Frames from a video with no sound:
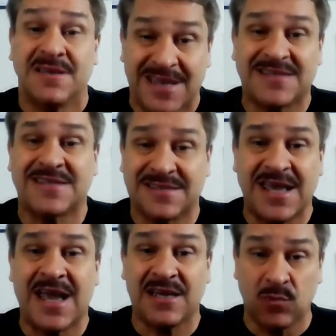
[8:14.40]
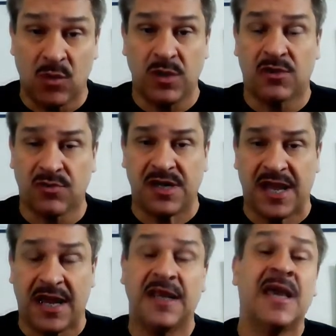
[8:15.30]
That's exactly what we
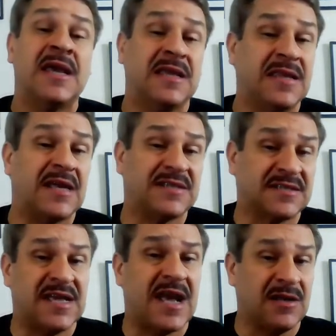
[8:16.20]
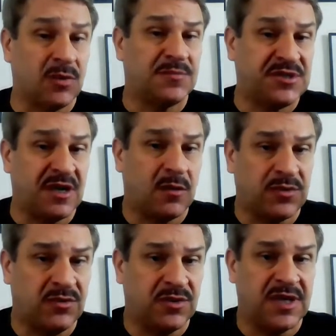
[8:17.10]
create, and that's exactly what I'm sharing
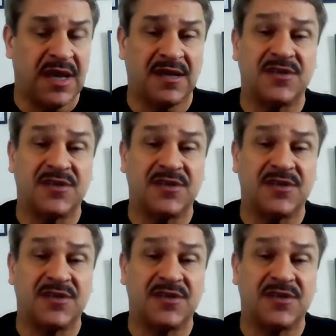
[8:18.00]
with you today.